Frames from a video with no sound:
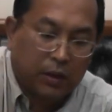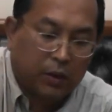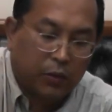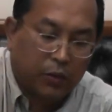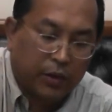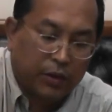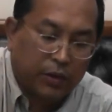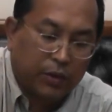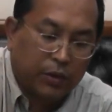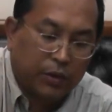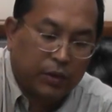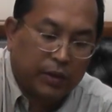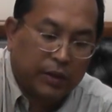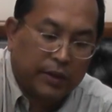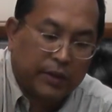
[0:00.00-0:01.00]
what you do
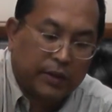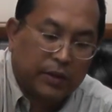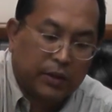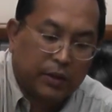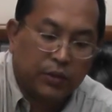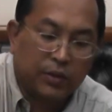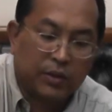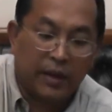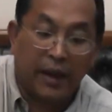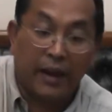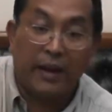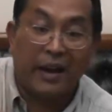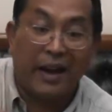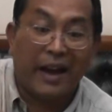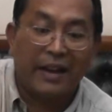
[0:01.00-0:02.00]
is you just
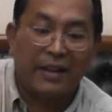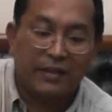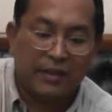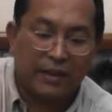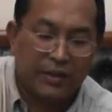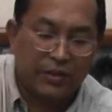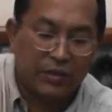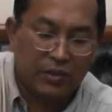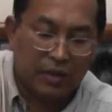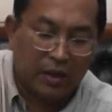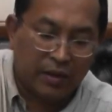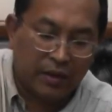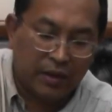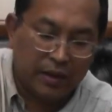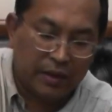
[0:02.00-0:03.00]
add ice, as you saw
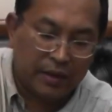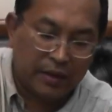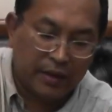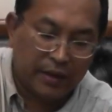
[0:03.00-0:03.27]
earlier,